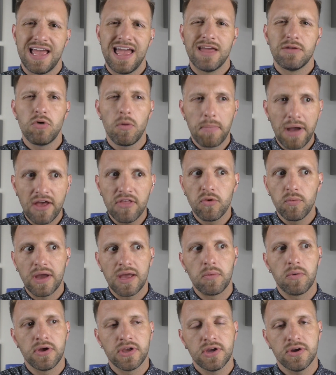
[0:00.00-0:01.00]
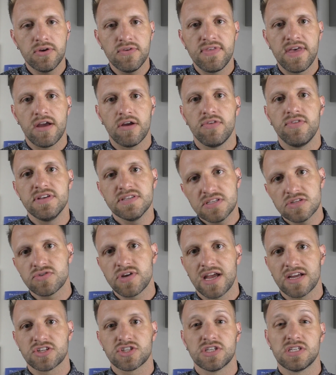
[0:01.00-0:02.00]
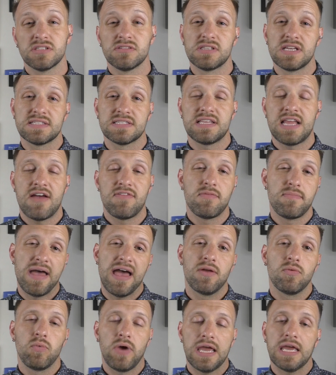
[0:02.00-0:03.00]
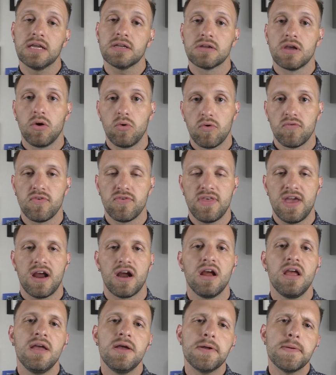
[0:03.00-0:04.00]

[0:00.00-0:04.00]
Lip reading: And by the way, while you're there, this attraction doesn't have a bad wait, go over there.